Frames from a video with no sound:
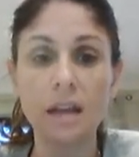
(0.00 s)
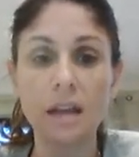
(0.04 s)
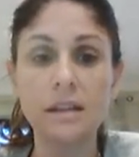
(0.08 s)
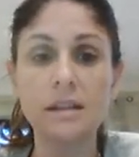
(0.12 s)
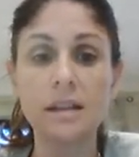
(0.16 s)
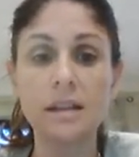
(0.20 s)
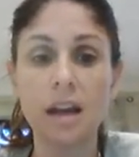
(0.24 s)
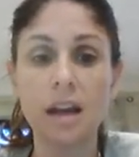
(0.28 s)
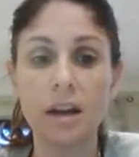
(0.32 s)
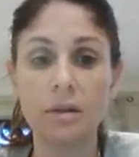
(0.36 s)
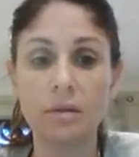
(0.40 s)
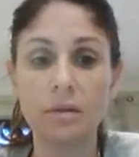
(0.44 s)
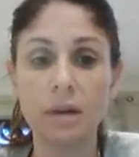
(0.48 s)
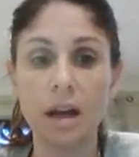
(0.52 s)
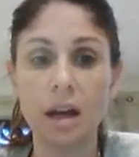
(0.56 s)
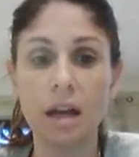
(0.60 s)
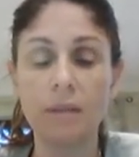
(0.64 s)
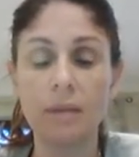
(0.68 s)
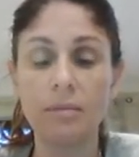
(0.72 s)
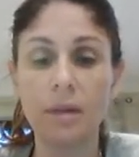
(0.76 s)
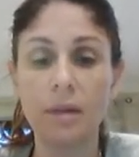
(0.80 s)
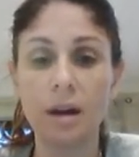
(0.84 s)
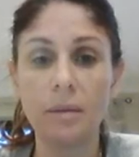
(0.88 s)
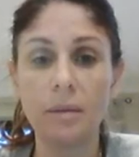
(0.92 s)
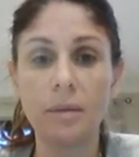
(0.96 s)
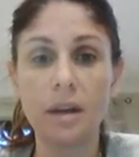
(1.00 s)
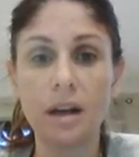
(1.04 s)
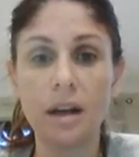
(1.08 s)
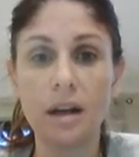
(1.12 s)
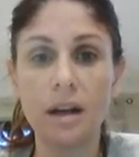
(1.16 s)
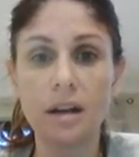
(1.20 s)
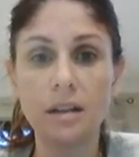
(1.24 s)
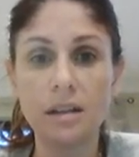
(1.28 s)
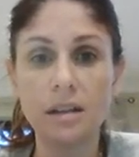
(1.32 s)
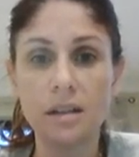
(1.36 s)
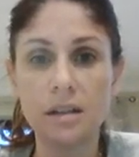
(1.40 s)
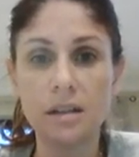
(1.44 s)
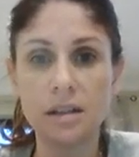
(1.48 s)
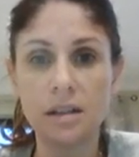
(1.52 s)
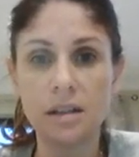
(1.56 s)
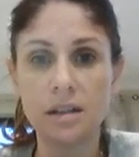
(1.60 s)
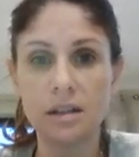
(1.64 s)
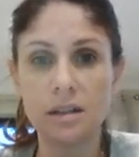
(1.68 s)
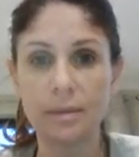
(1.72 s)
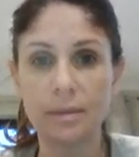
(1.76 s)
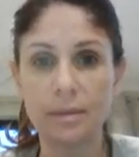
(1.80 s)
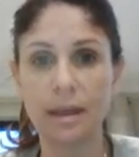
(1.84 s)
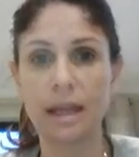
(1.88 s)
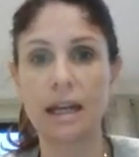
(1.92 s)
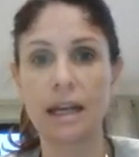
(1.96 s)
So I'm going to ask you to
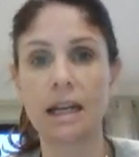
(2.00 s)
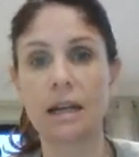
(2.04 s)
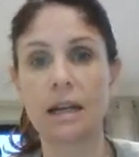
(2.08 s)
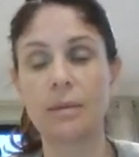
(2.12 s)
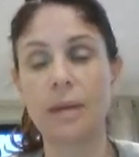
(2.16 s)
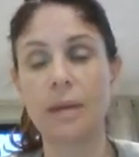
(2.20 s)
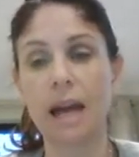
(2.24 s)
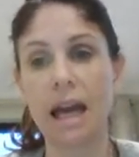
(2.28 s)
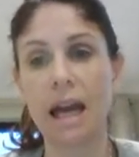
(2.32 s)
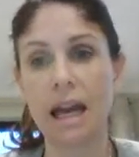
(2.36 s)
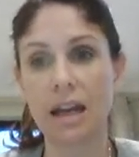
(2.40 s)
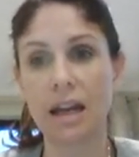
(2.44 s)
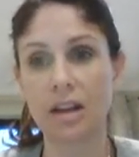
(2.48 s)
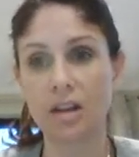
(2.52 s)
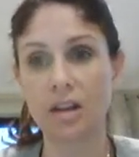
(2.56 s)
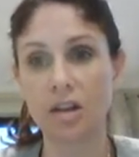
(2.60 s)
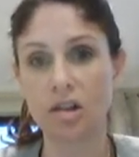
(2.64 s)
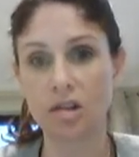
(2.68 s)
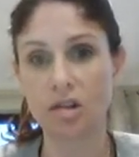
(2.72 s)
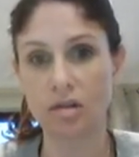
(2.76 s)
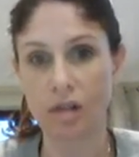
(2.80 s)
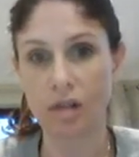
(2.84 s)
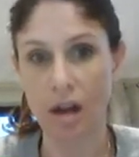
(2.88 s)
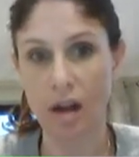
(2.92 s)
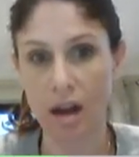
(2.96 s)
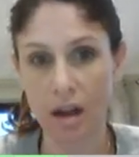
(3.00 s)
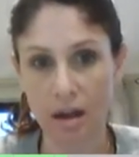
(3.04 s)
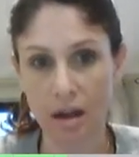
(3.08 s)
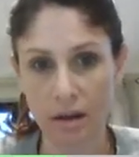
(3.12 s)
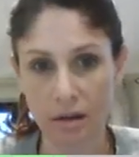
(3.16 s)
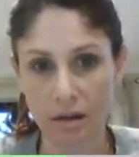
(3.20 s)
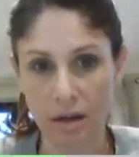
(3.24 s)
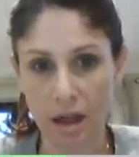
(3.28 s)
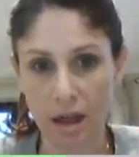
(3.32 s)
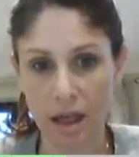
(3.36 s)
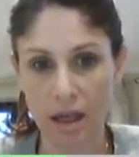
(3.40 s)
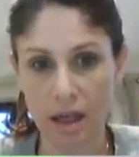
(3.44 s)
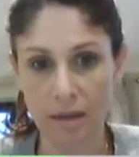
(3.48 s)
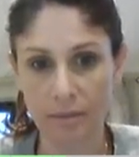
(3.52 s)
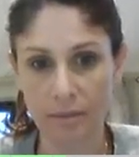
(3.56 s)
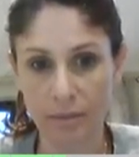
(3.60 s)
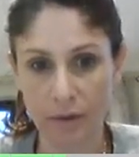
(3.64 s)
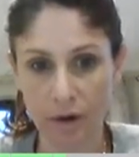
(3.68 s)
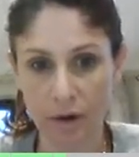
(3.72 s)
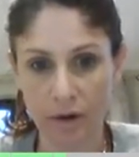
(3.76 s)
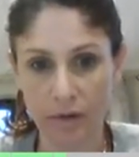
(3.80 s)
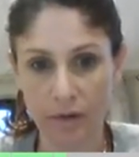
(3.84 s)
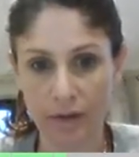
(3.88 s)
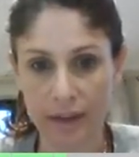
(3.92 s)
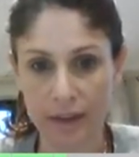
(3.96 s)
do something a little bit extra
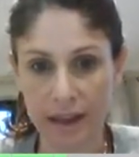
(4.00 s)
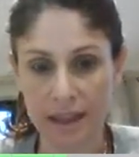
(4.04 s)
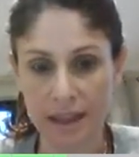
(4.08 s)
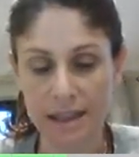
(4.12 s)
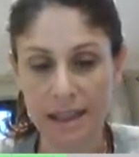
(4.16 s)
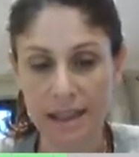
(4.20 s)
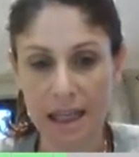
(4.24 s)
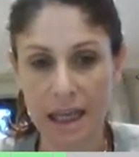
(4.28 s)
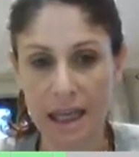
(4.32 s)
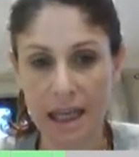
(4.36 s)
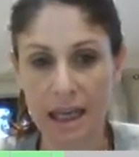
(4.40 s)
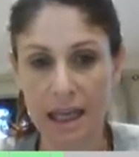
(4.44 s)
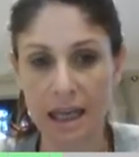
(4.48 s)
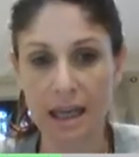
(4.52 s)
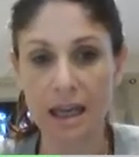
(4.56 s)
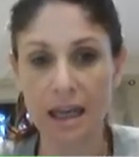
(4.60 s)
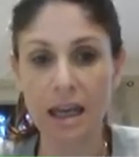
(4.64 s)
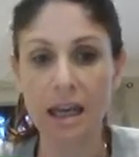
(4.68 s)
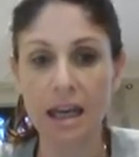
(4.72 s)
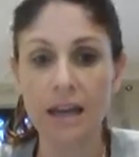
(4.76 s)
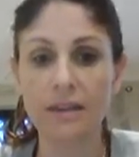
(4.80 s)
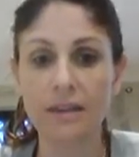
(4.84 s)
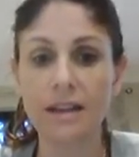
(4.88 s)
on this here.